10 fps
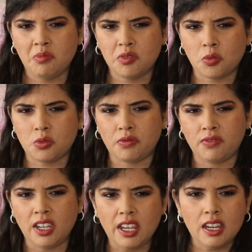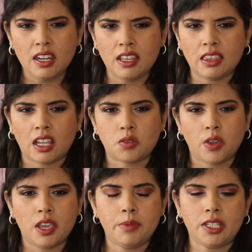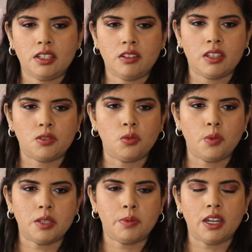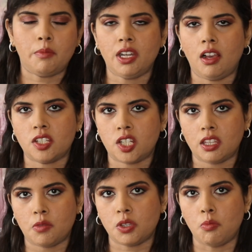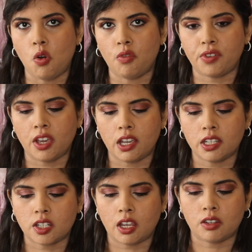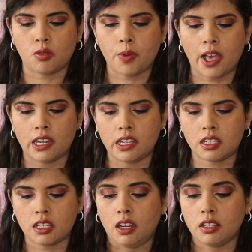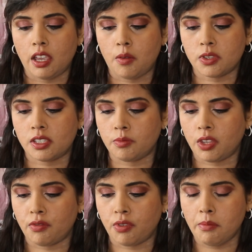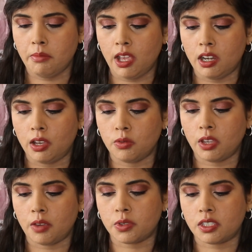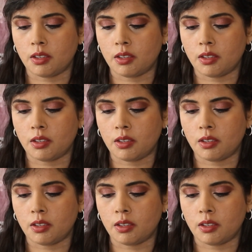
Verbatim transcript: sort of leaning that way, but you know, there's always been. I mean, last year there was a Morphe eyeshadow palette. Uh, there was something from Mellow. There was